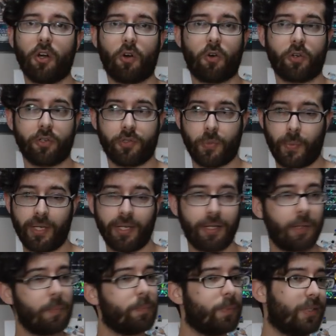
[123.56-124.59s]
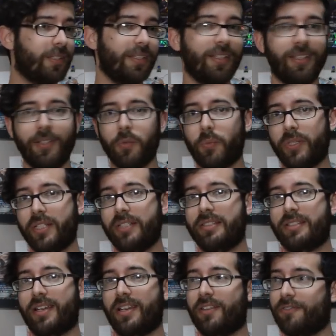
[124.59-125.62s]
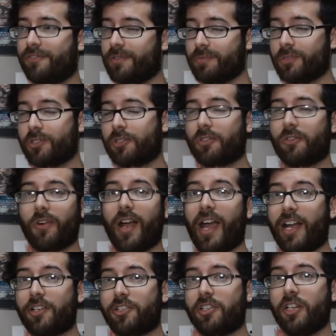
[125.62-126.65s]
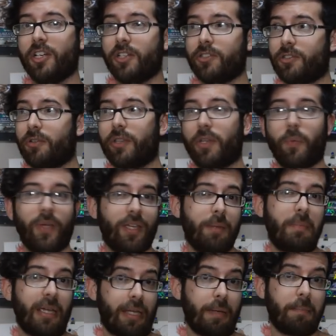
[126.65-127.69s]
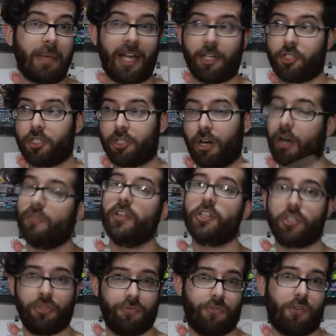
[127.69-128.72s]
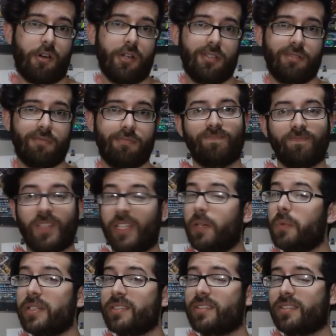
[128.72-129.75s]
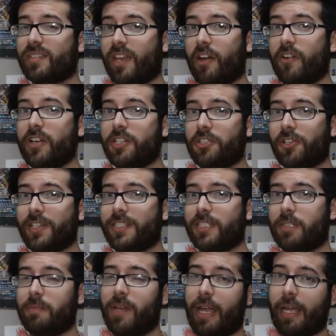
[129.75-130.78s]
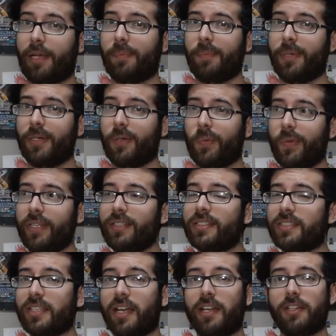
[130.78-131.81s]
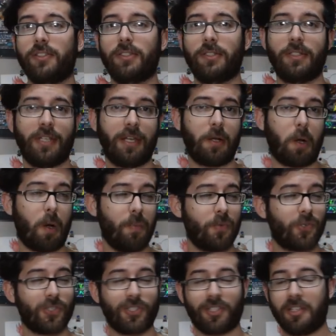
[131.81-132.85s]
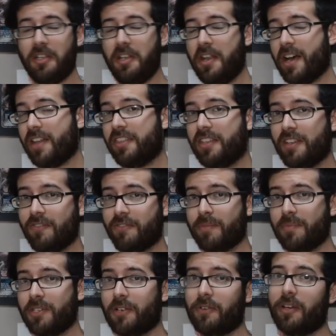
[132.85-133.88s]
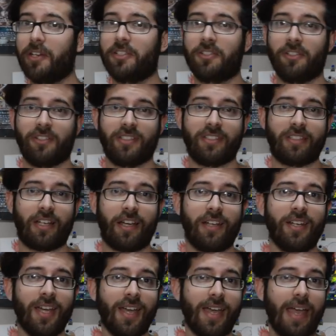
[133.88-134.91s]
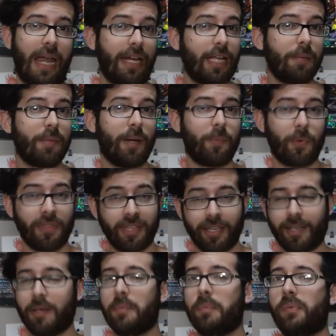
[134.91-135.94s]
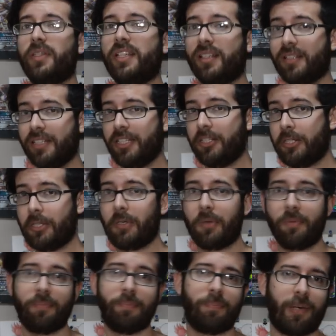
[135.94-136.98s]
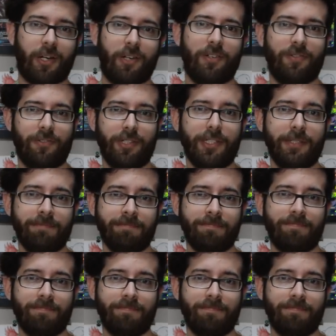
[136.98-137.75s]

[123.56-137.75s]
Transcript: or do we completely redesign it from scratch so that we can make it match our vision for it? It was a scary choice to make, but we decided to take almost nothing from the original design and come up with a completely new Butterfree.